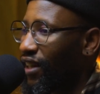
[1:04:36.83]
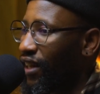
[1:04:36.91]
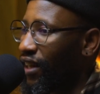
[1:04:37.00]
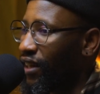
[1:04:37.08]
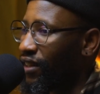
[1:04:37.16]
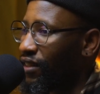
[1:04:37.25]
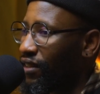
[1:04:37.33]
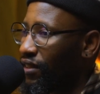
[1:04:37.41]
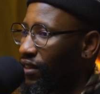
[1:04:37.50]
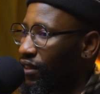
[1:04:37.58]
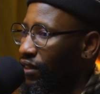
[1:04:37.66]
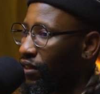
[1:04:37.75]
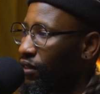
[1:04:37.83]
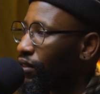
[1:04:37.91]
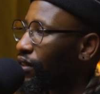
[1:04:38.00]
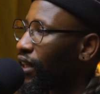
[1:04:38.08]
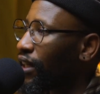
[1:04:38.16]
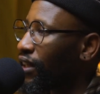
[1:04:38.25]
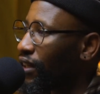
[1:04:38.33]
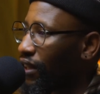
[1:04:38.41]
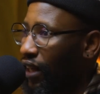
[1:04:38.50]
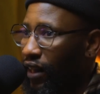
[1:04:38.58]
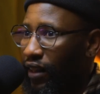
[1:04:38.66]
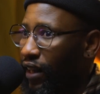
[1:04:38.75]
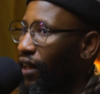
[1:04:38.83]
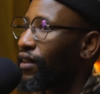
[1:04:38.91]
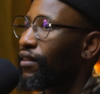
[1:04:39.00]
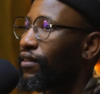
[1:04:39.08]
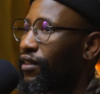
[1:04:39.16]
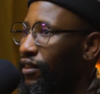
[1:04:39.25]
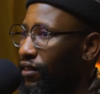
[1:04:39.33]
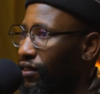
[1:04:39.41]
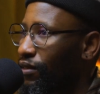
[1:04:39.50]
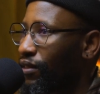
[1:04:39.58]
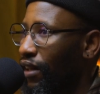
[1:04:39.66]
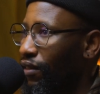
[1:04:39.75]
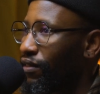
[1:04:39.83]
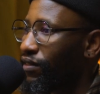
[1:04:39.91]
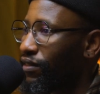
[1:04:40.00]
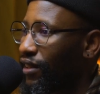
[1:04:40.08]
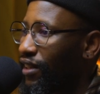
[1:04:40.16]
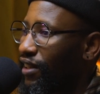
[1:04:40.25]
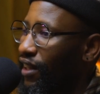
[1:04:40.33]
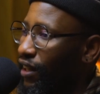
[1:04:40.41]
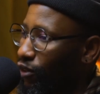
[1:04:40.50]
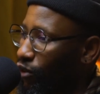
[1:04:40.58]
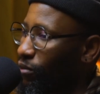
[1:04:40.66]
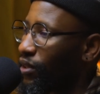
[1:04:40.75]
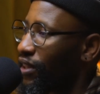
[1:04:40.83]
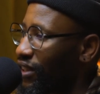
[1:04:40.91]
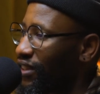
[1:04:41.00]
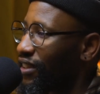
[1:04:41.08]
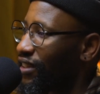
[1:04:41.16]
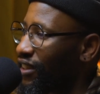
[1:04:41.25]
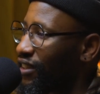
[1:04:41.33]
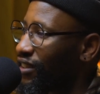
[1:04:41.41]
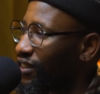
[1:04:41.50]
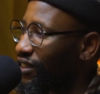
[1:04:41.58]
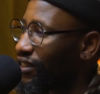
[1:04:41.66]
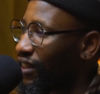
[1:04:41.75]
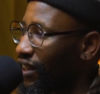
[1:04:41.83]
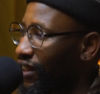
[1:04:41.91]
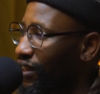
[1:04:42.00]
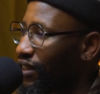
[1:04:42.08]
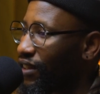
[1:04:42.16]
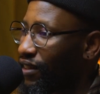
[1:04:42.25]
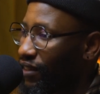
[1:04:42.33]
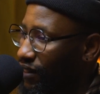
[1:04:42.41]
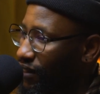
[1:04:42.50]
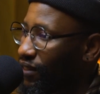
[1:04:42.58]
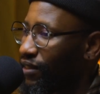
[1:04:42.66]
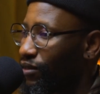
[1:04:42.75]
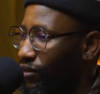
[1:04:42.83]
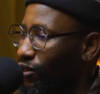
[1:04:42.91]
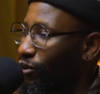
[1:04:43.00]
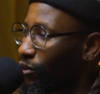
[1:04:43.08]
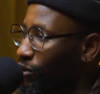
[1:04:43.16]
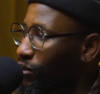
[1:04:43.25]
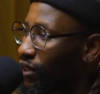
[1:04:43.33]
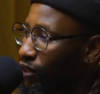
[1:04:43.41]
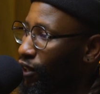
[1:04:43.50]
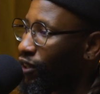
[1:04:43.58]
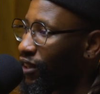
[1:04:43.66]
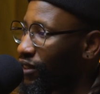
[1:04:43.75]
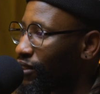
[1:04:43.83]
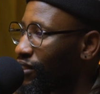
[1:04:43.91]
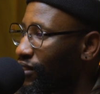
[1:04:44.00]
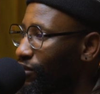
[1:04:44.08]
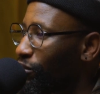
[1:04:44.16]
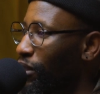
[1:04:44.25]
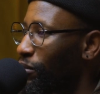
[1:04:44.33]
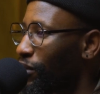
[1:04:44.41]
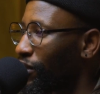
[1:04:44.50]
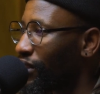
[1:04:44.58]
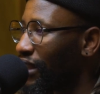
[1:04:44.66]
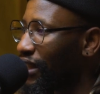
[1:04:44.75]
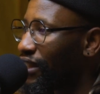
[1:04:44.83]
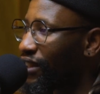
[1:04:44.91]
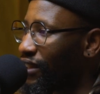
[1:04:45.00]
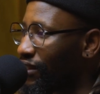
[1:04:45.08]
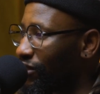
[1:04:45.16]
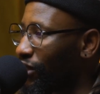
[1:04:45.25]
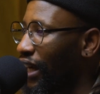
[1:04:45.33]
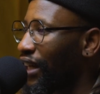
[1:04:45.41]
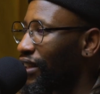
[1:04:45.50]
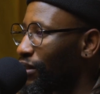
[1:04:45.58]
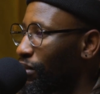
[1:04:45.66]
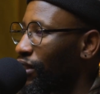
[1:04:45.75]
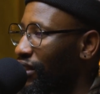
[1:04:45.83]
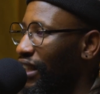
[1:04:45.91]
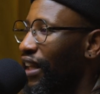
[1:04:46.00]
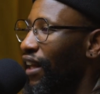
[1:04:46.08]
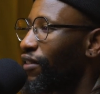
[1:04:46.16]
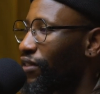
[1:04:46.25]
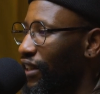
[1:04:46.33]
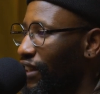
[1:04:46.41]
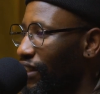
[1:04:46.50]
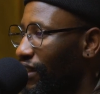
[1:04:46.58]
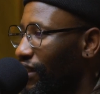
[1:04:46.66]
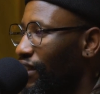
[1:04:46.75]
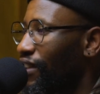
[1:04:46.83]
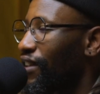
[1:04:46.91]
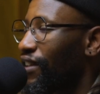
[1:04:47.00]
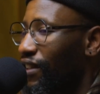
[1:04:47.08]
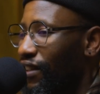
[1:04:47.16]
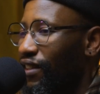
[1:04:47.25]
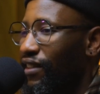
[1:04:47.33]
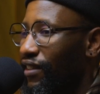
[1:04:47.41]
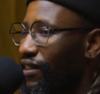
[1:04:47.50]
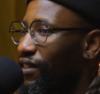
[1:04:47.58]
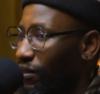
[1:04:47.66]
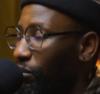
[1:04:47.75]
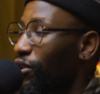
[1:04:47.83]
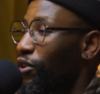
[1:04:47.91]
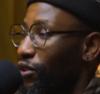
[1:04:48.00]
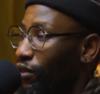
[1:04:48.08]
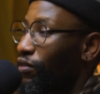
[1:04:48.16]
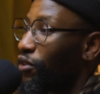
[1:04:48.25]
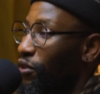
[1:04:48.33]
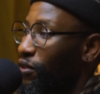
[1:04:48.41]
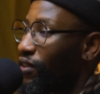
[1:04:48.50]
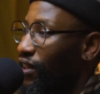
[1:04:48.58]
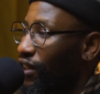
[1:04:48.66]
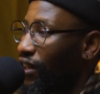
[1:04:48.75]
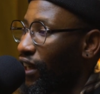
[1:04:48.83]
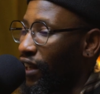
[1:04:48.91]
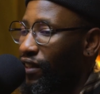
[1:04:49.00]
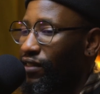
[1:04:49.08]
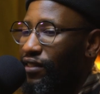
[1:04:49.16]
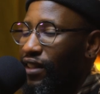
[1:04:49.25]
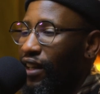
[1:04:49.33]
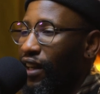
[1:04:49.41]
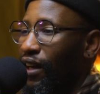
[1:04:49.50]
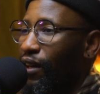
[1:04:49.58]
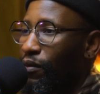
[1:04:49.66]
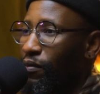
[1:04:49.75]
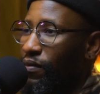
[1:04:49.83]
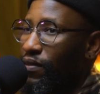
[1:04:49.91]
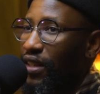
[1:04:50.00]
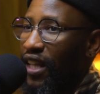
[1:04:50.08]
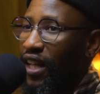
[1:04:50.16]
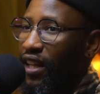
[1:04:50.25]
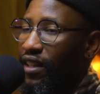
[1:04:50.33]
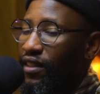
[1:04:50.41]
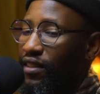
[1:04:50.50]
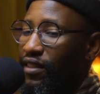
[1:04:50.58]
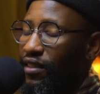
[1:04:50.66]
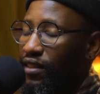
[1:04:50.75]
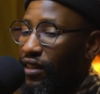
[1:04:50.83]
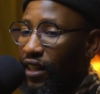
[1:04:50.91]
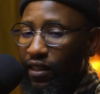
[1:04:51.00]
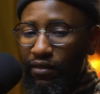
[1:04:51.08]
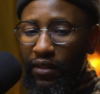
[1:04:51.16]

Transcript: and I can just have a normal existence like normal middle class people in Johannesburg, South Africa, because of you, right? And yeah,